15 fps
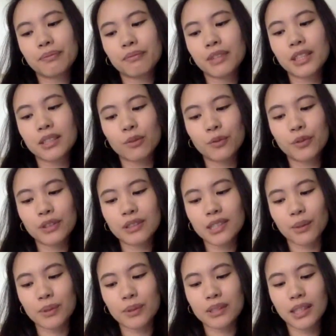the difference,
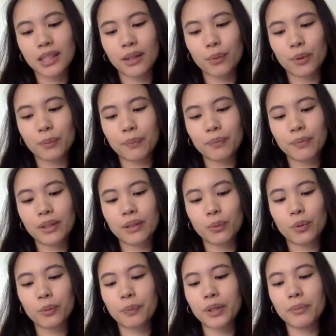I would say,
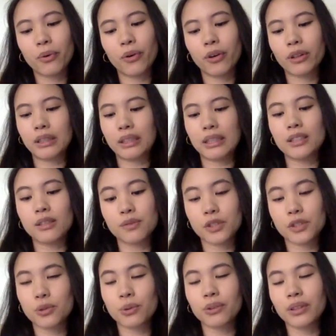would be more on an
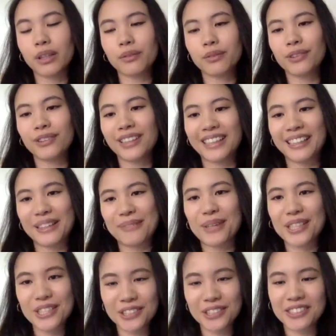individual level, like I
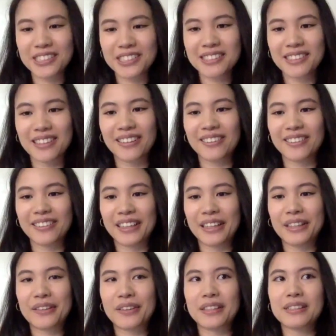mentioned just now,
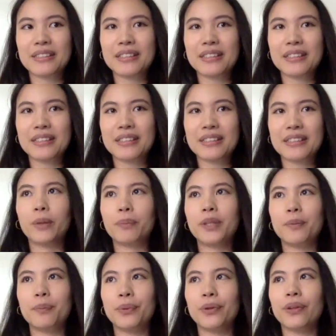like
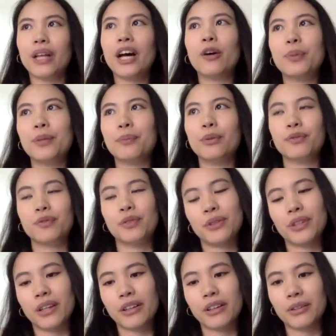how people view
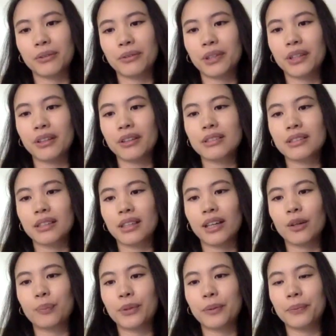their careers and
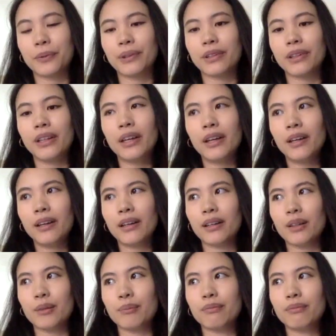how people
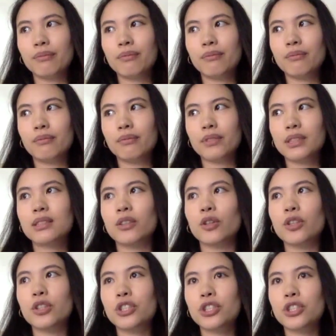
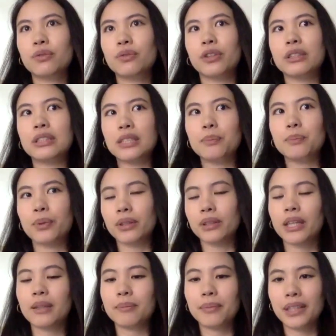search for deeper
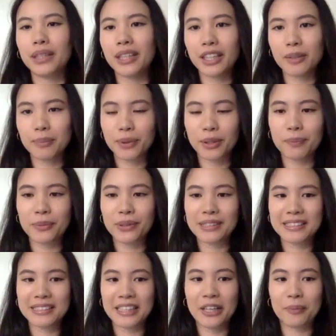like meaning and purpose and how.